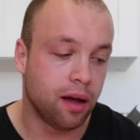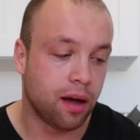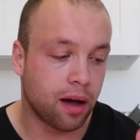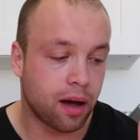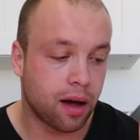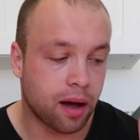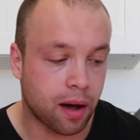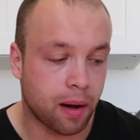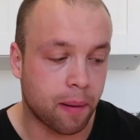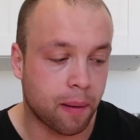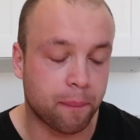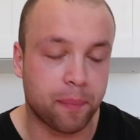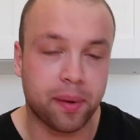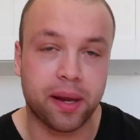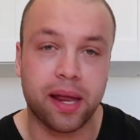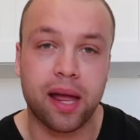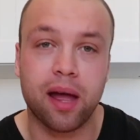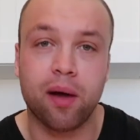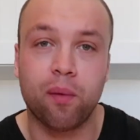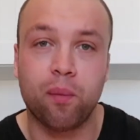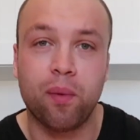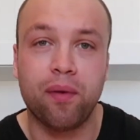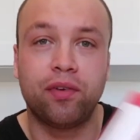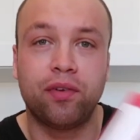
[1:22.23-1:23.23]
But
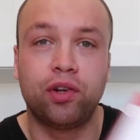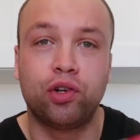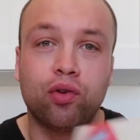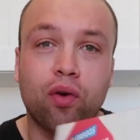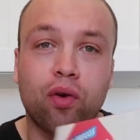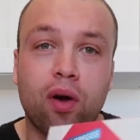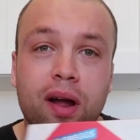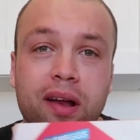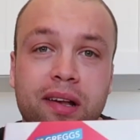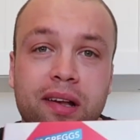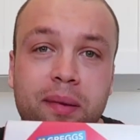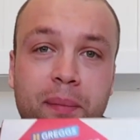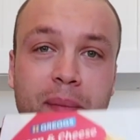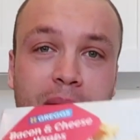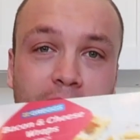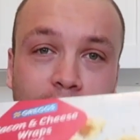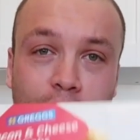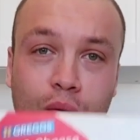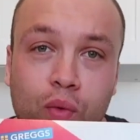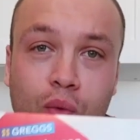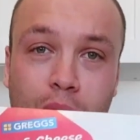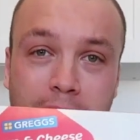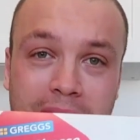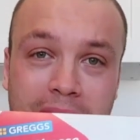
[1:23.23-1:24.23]
yeah, we've tried some of the
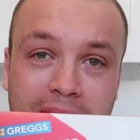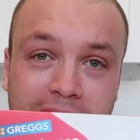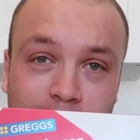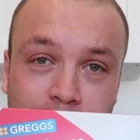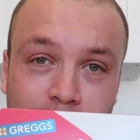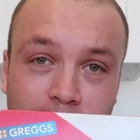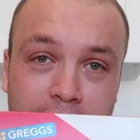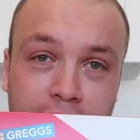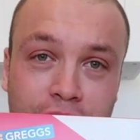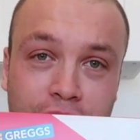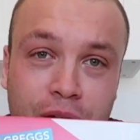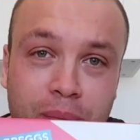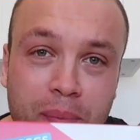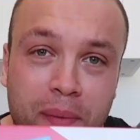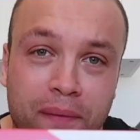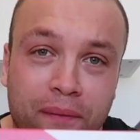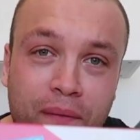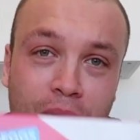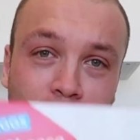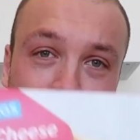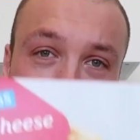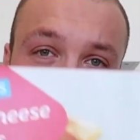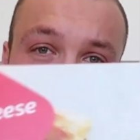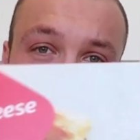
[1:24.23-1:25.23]
Greg's range
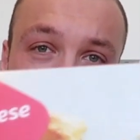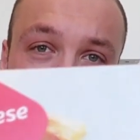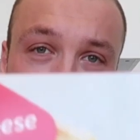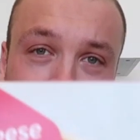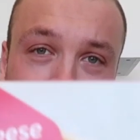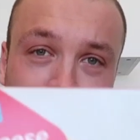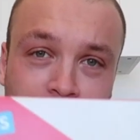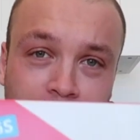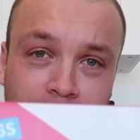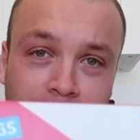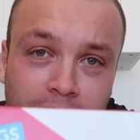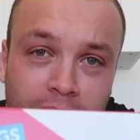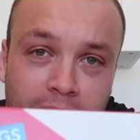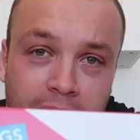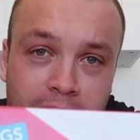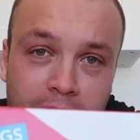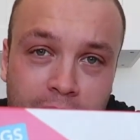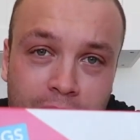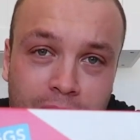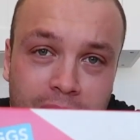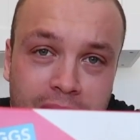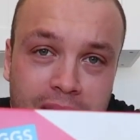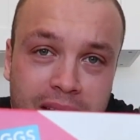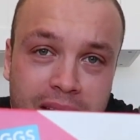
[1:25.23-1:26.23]
before.
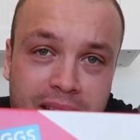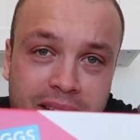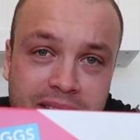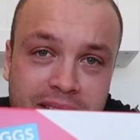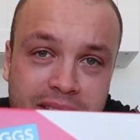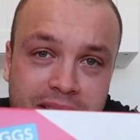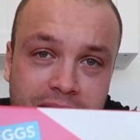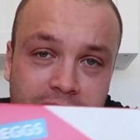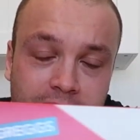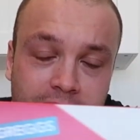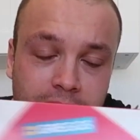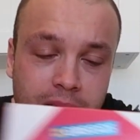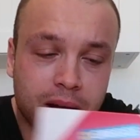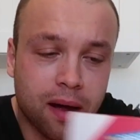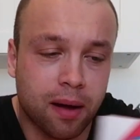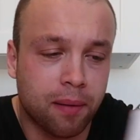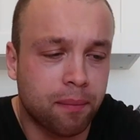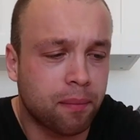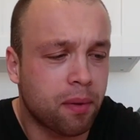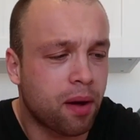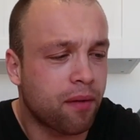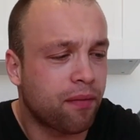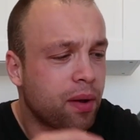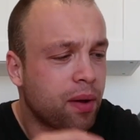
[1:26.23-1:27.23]
Here it is.
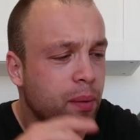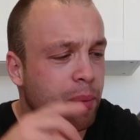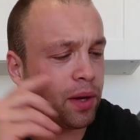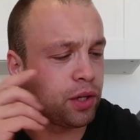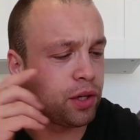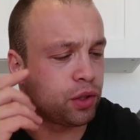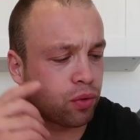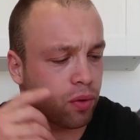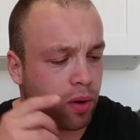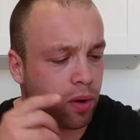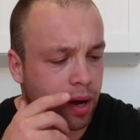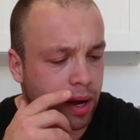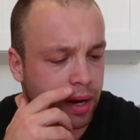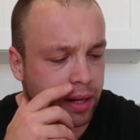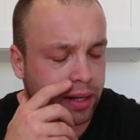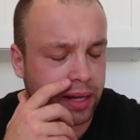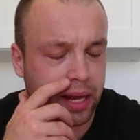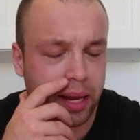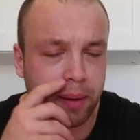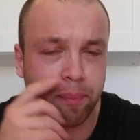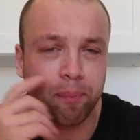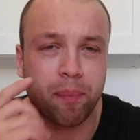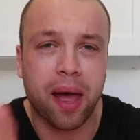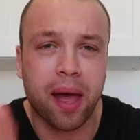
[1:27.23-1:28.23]
I think we tried
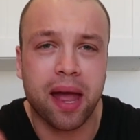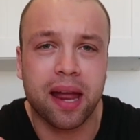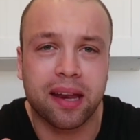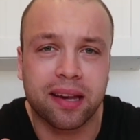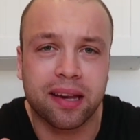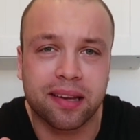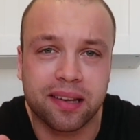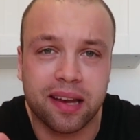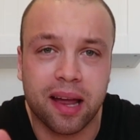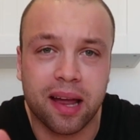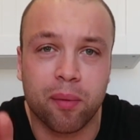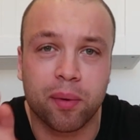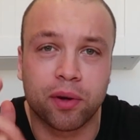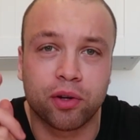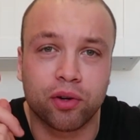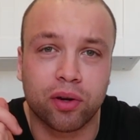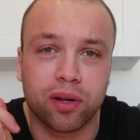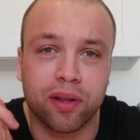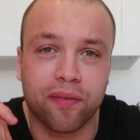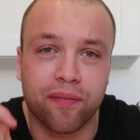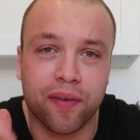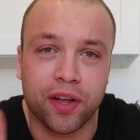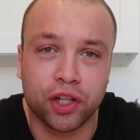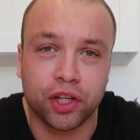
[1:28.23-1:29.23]
the bakes. Yeah, we
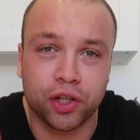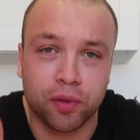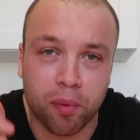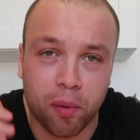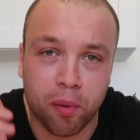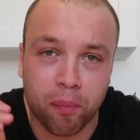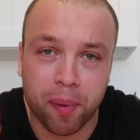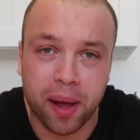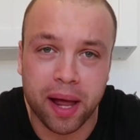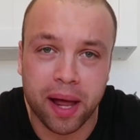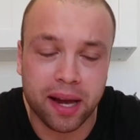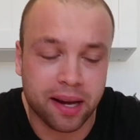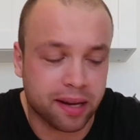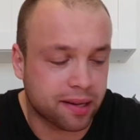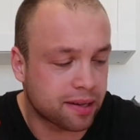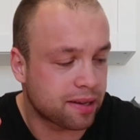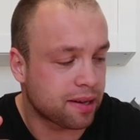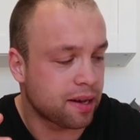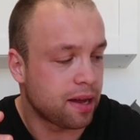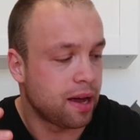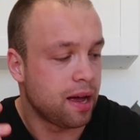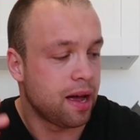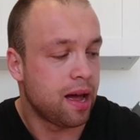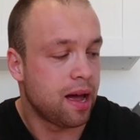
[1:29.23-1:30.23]
tried the vegetable
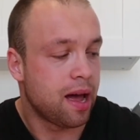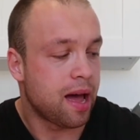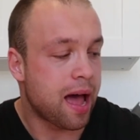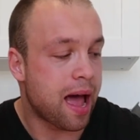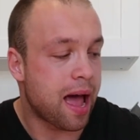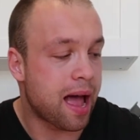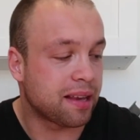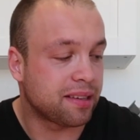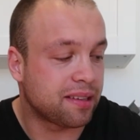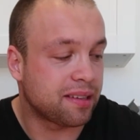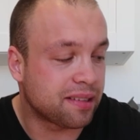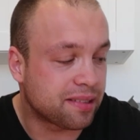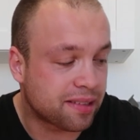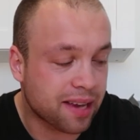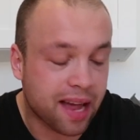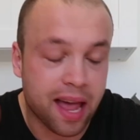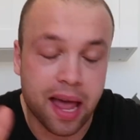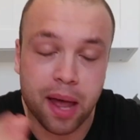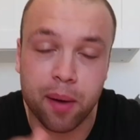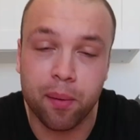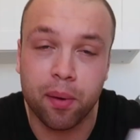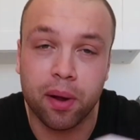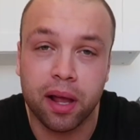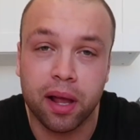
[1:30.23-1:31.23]
bakes. And
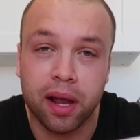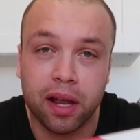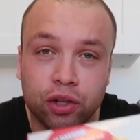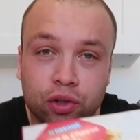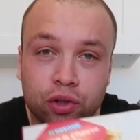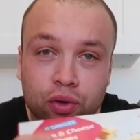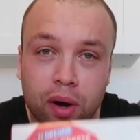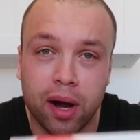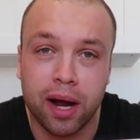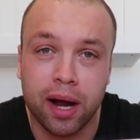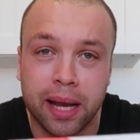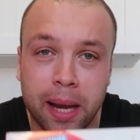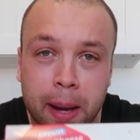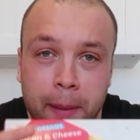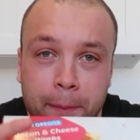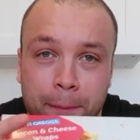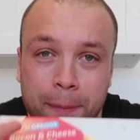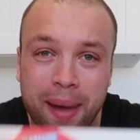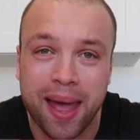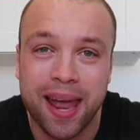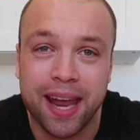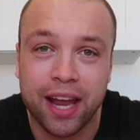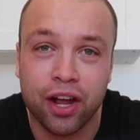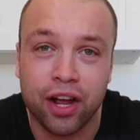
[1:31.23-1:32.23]
today we're going to try the
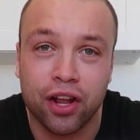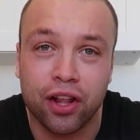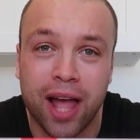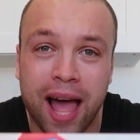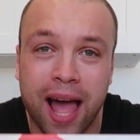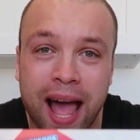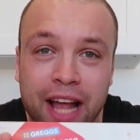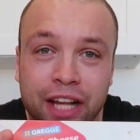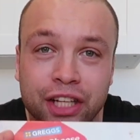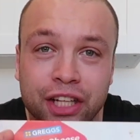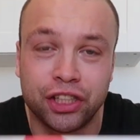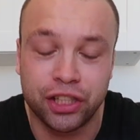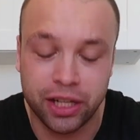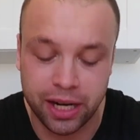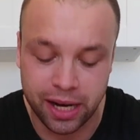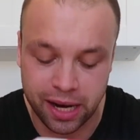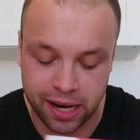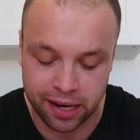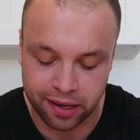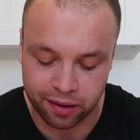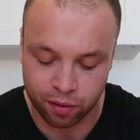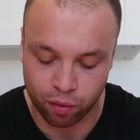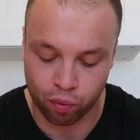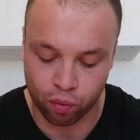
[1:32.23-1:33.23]
bacon and
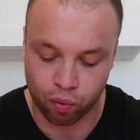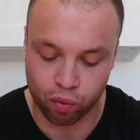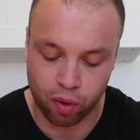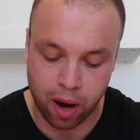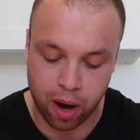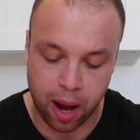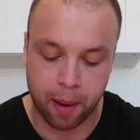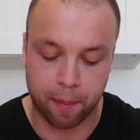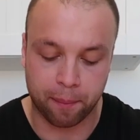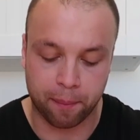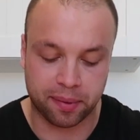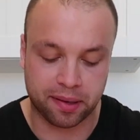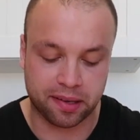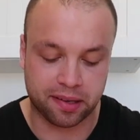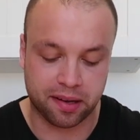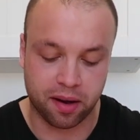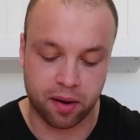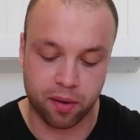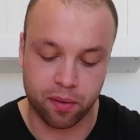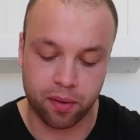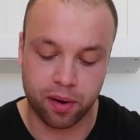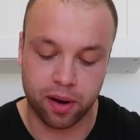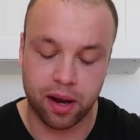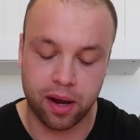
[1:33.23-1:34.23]
cheese wraps.
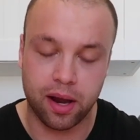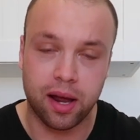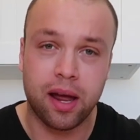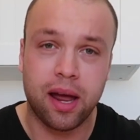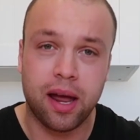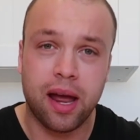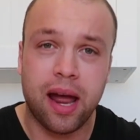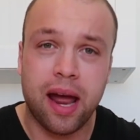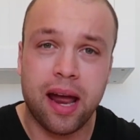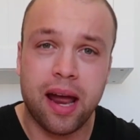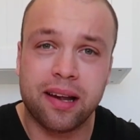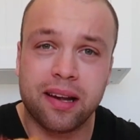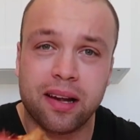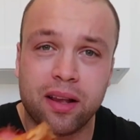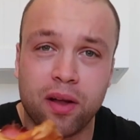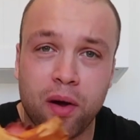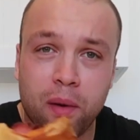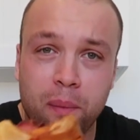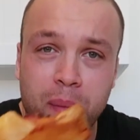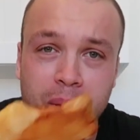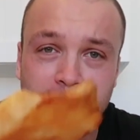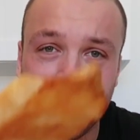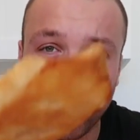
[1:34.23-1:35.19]
So here's a little bit